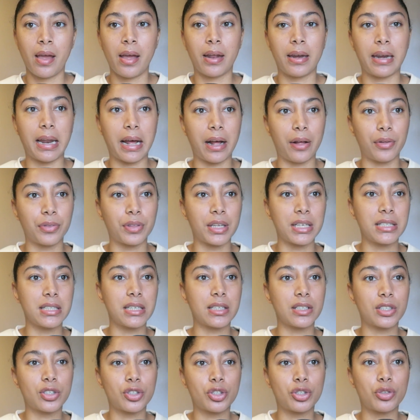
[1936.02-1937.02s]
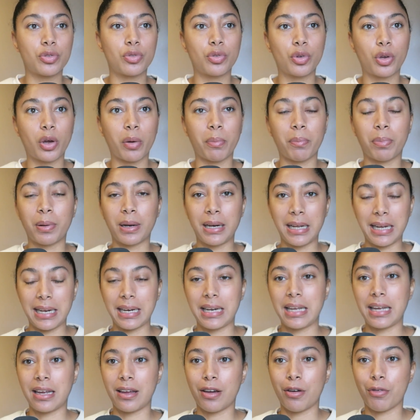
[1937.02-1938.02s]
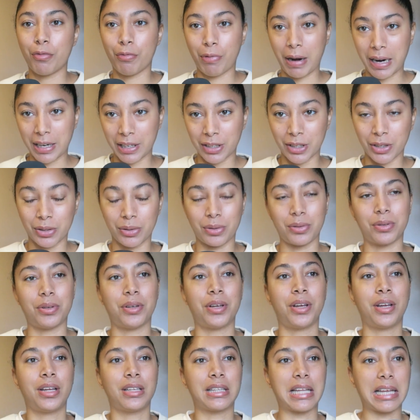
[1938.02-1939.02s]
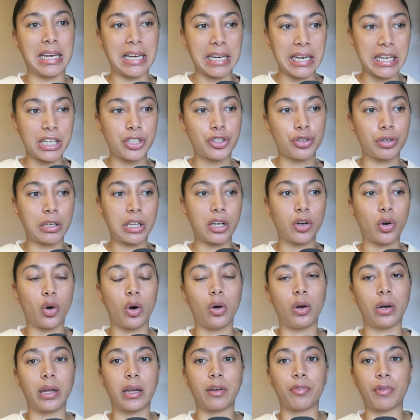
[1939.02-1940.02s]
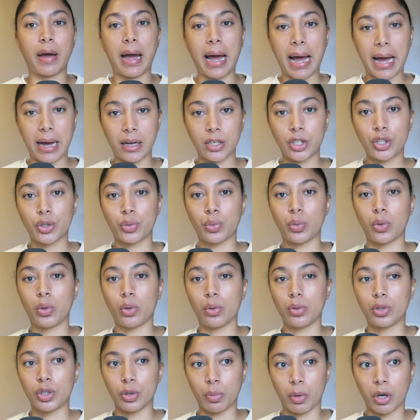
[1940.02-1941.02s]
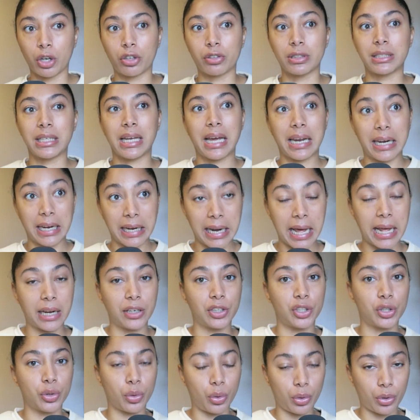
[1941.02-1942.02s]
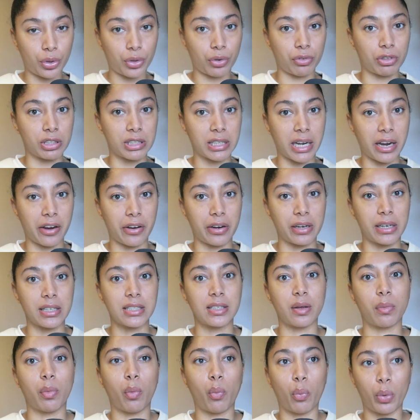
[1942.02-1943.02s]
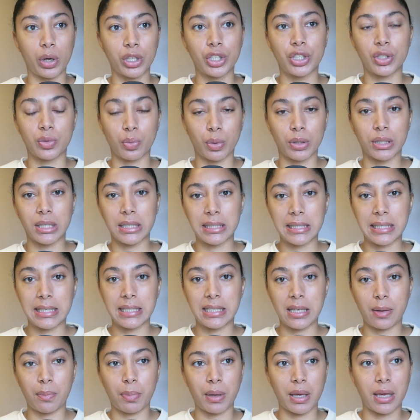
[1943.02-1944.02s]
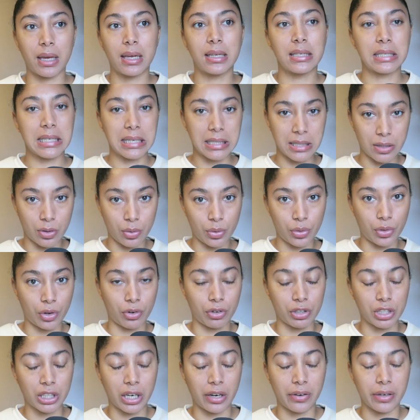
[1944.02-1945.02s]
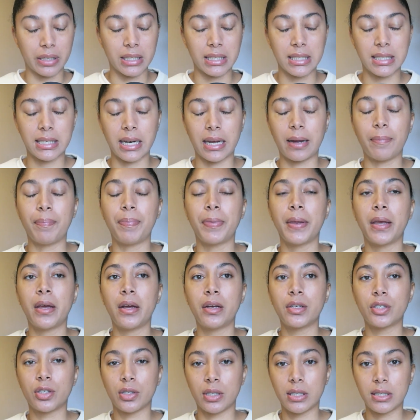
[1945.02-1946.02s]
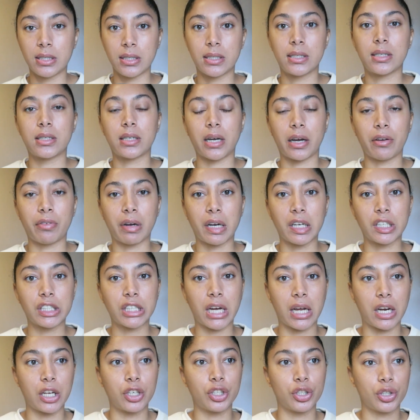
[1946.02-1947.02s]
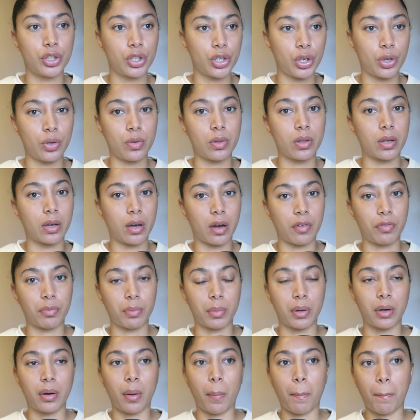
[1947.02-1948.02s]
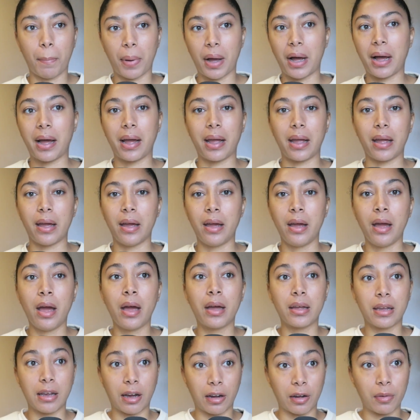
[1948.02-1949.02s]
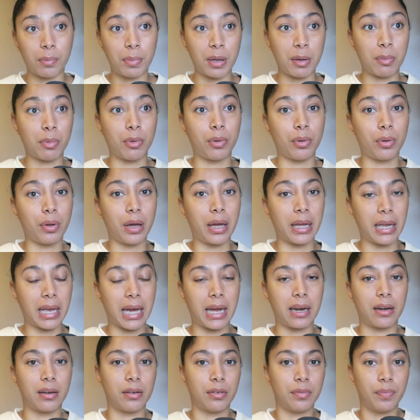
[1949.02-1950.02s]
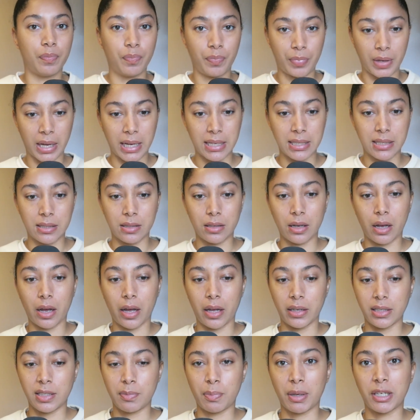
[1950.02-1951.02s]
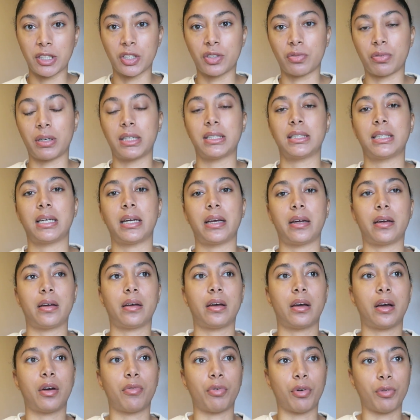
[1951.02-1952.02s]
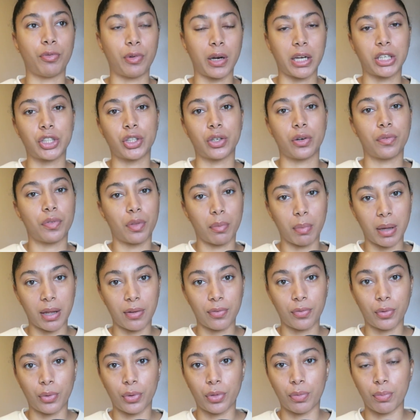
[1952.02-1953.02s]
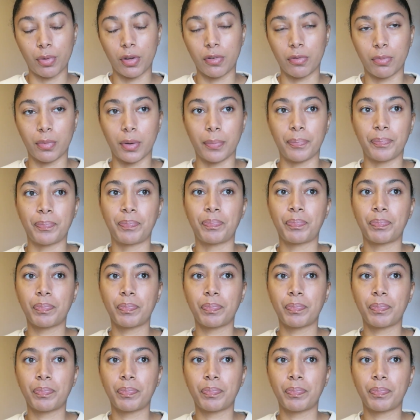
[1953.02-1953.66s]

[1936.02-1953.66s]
Now, this is completely radical. They're literally calling for actual democracy and an end to authoritarianism, which is what the CCP is. It's an authoritarian state. So this is a direct challenge to the government by young people. Again, as Spence writes here, a reflection of the May 4th movement.